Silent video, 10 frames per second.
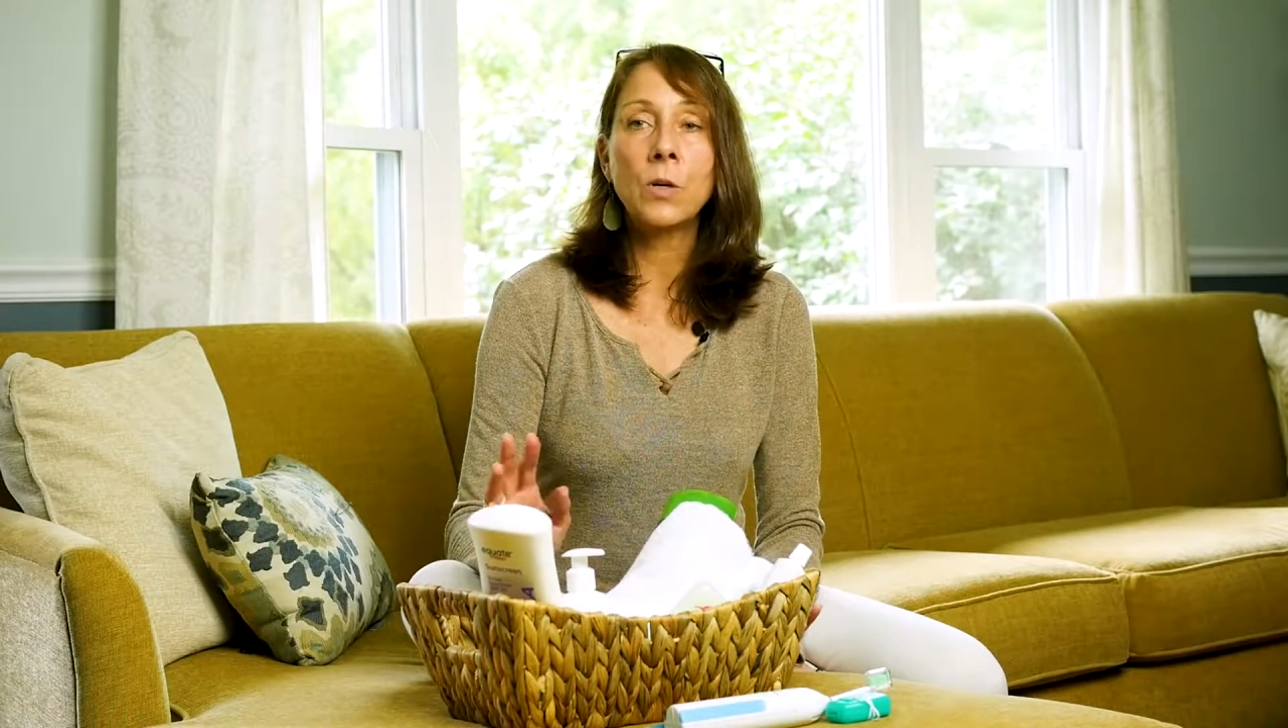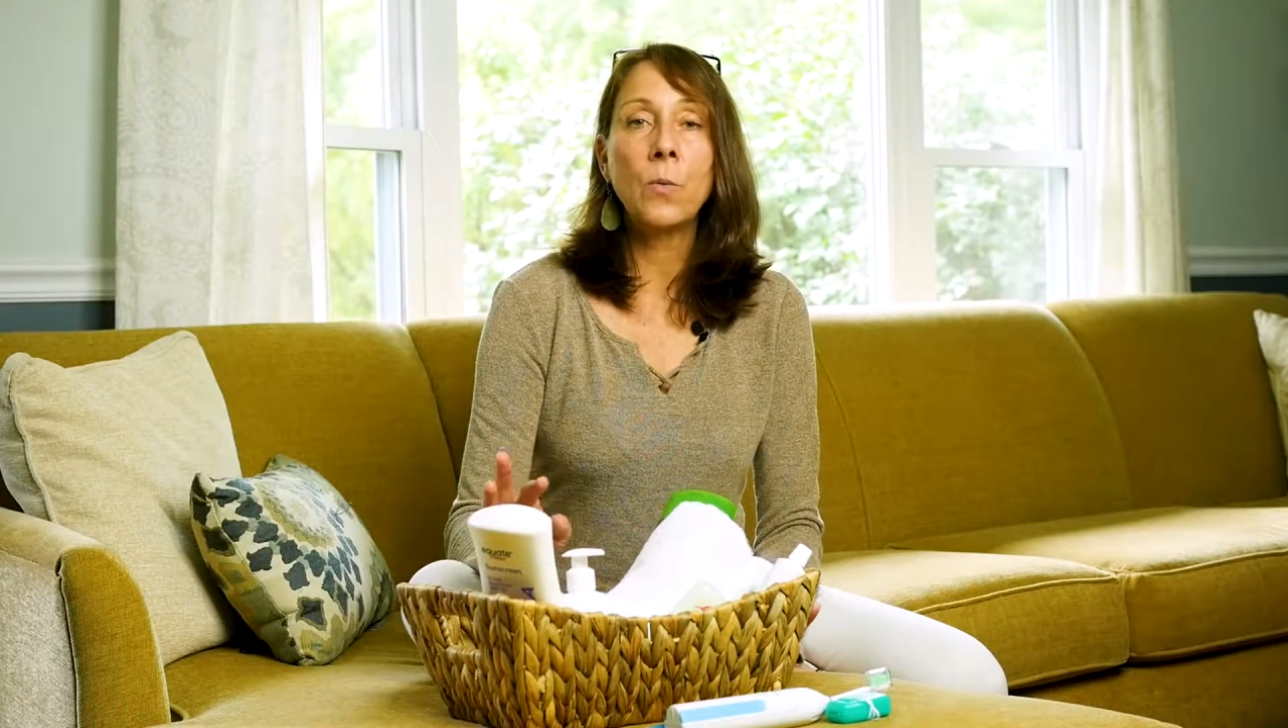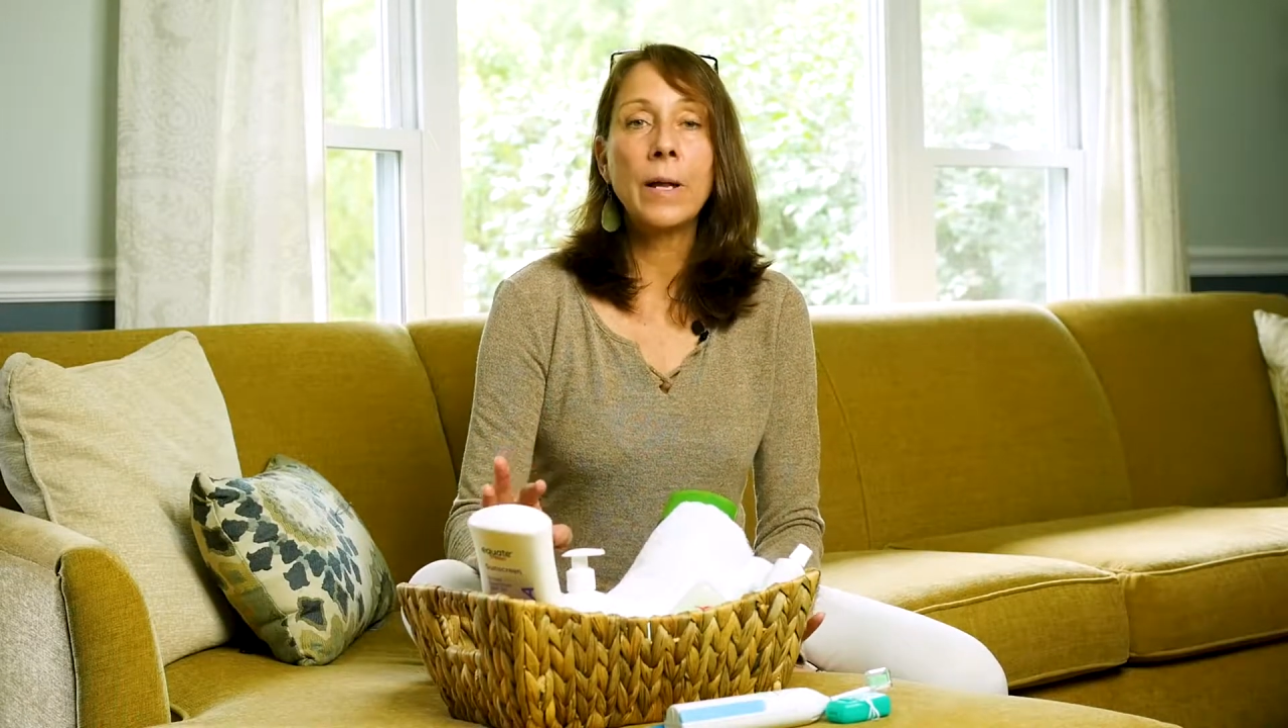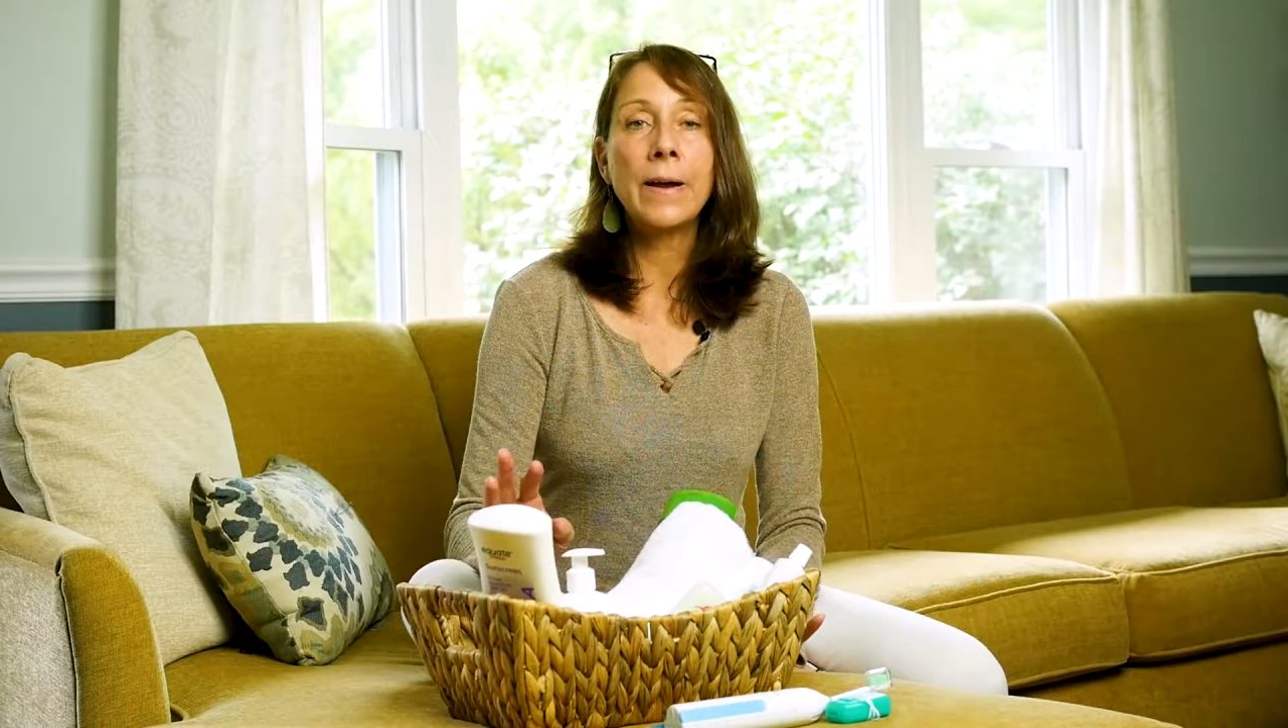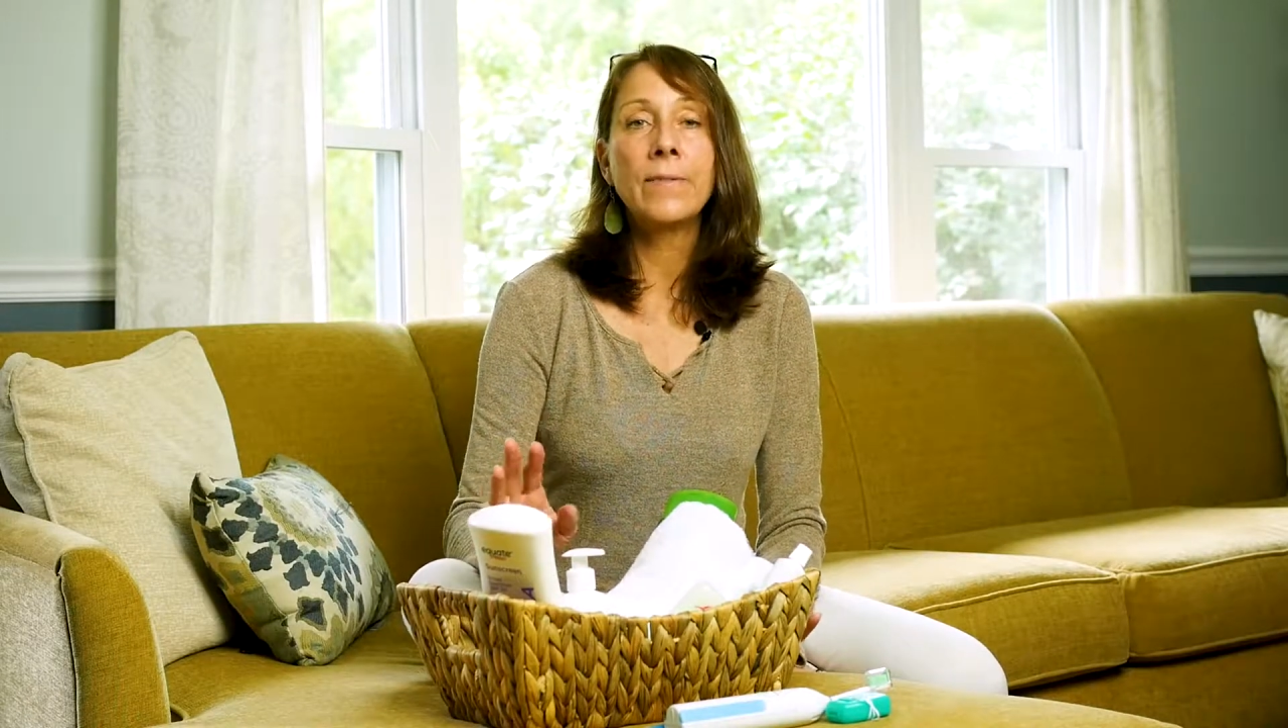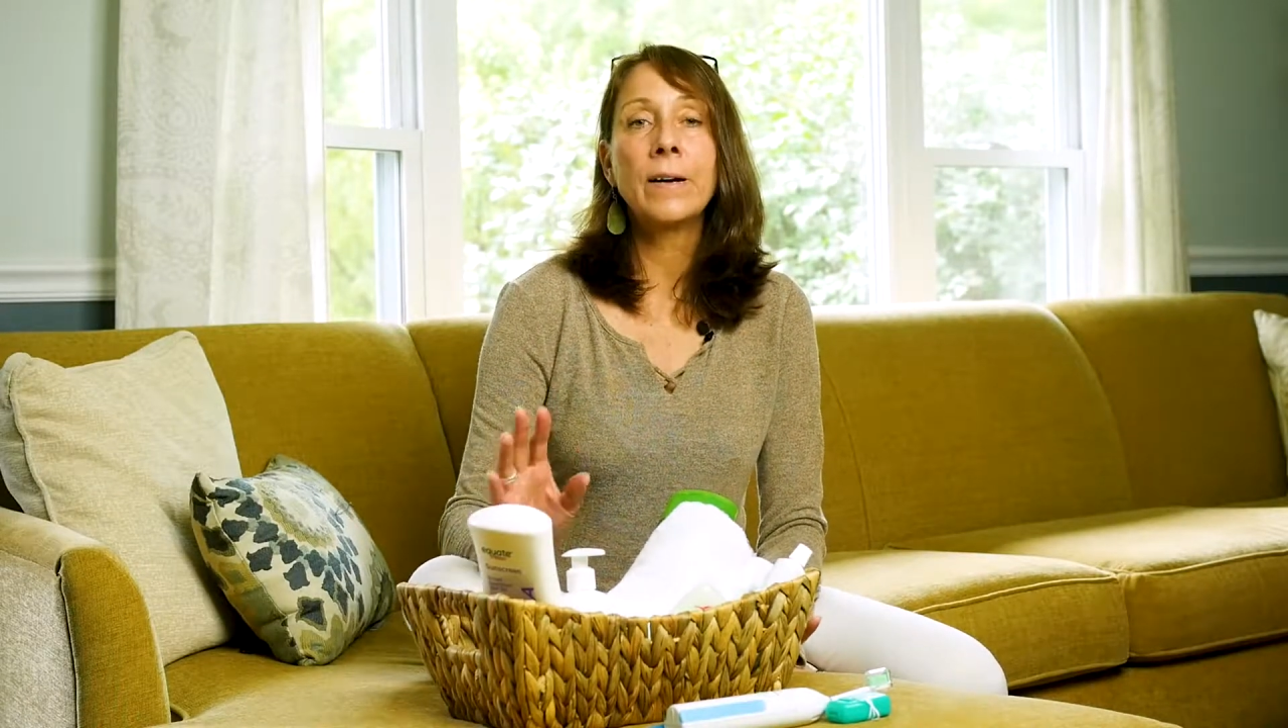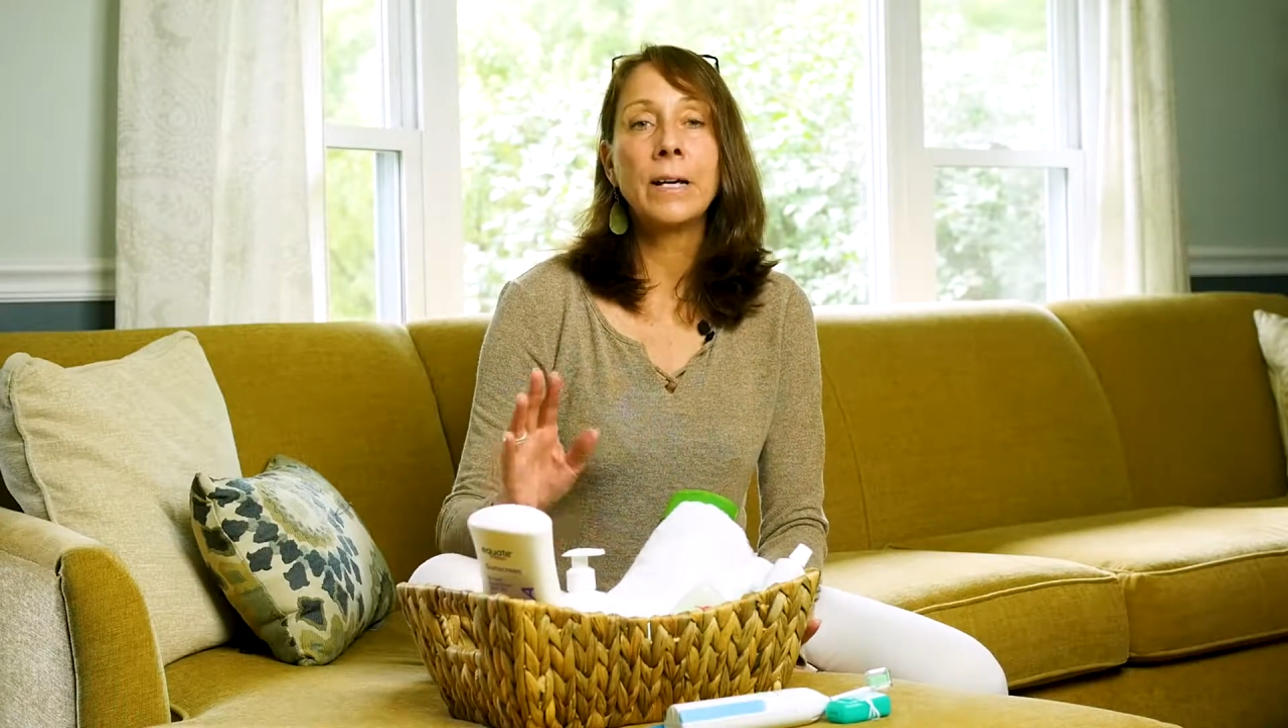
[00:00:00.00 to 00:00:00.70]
or whatever,